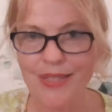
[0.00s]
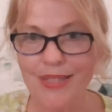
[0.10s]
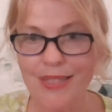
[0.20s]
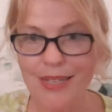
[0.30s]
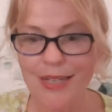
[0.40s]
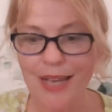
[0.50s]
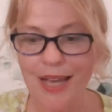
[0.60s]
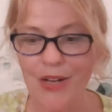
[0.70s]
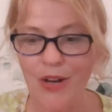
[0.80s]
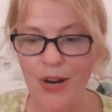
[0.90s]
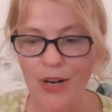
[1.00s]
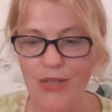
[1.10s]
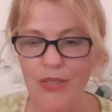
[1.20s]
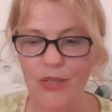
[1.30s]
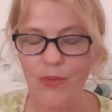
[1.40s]
sick at
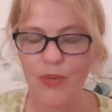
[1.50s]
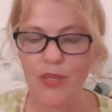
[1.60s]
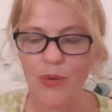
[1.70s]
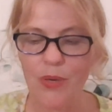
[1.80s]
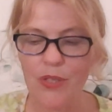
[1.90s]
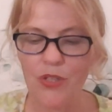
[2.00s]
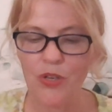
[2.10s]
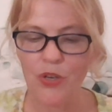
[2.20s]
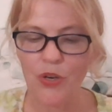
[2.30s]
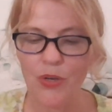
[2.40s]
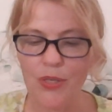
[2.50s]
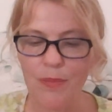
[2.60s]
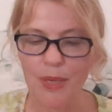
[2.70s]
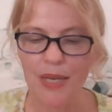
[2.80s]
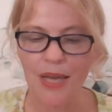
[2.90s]
heart when the question occurred to
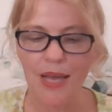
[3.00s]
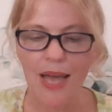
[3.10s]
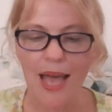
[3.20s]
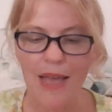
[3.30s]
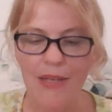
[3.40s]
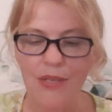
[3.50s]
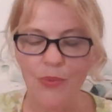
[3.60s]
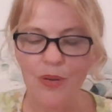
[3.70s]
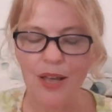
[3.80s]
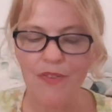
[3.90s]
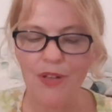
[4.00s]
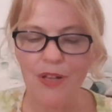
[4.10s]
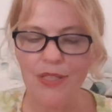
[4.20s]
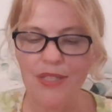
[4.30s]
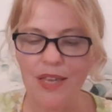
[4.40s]
me, and when I
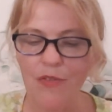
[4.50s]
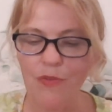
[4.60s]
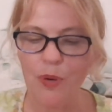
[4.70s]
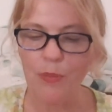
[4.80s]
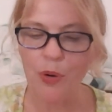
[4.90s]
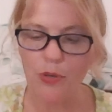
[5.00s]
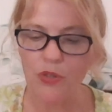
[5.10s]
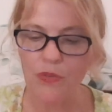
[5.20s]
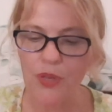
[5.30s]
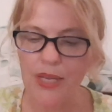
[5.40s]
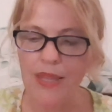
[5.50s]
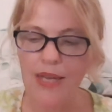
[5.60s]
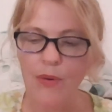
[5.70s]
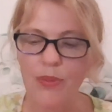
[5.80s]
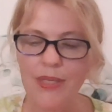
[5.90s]
felt self-reproachfully
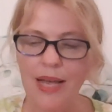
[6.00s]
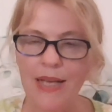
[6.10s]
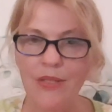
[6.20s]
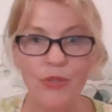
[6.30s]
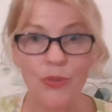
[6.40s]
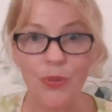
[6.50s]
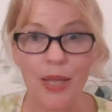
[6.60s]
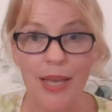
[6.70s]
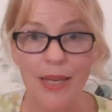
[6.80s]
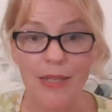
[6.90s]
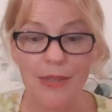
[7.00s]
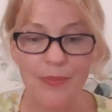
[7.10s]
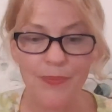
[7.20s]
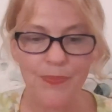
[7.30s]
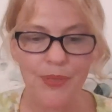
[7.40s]
that it was asked too late.
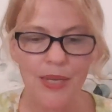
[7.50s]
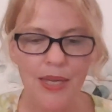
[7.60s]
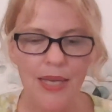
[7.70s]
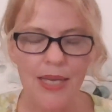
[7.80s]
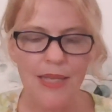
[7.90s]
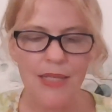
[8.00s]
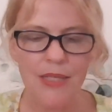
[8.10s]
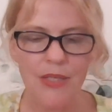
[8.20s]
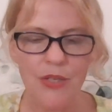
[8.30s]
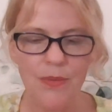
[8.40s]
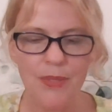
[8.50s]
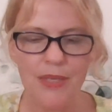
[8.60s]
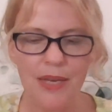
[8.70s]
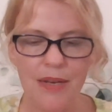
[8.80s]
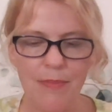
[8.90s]
In the disturbed
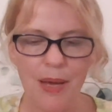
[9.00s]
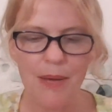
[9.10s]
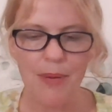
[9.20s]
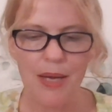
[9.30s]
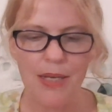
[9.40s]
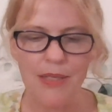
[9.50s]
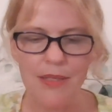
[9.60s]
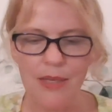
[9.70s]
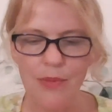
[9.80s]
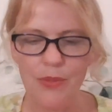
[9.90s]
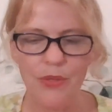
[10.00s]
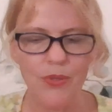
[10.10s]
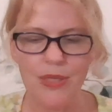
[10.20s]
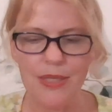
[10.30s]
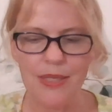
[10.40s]
state of my mind, it was
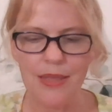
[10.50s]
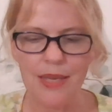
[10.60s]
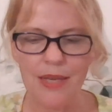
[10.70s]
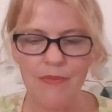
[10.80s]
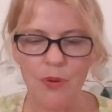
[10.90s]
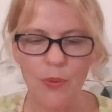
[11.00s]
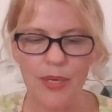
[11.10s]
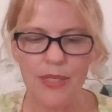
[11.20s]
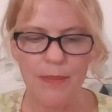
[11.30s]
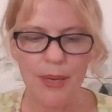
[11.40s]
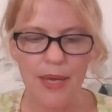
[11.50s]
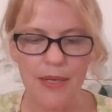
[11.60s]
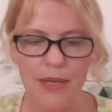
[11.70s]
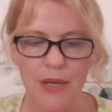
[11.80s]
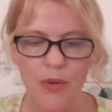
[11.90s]
useless to think of going to
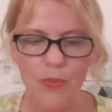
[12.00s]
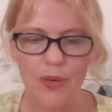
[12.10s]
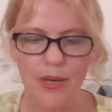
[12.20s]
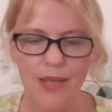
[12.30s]
bed when